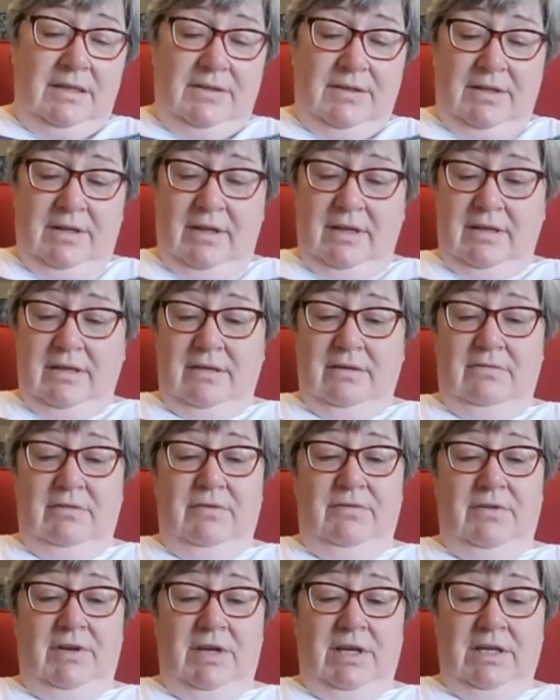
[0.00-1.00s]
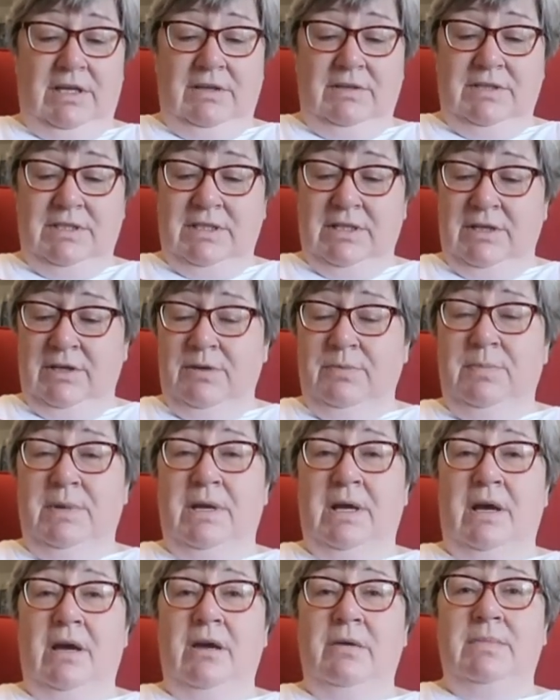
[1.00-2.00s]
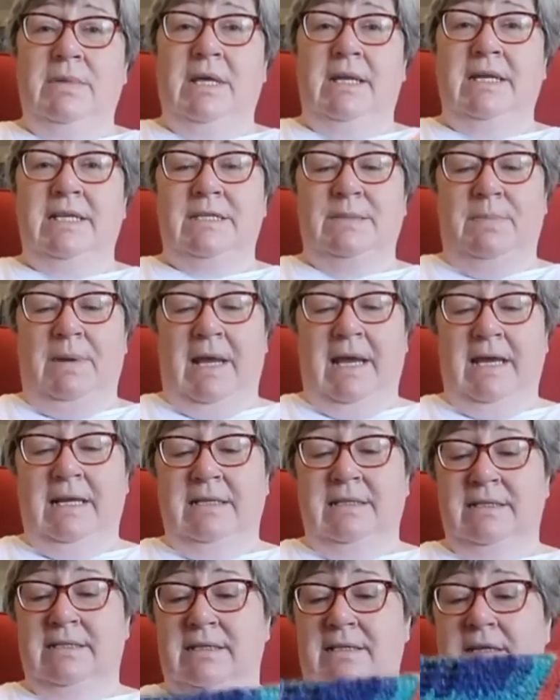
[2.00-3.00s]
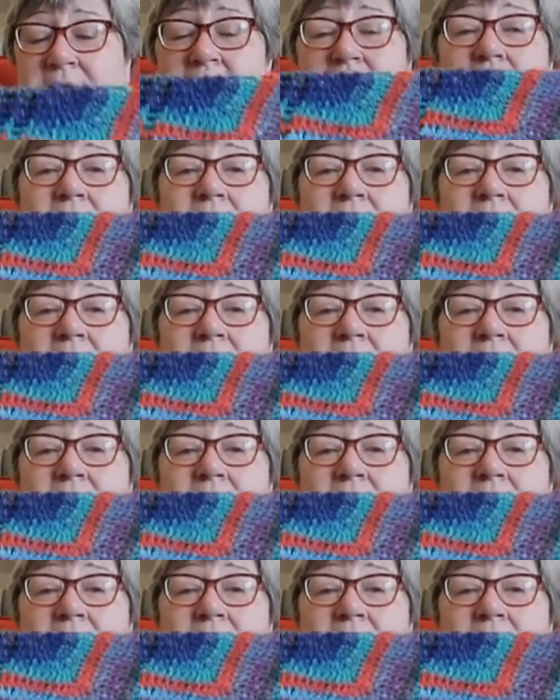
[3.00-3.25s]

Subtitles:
that I can refer you to, but I hope that explains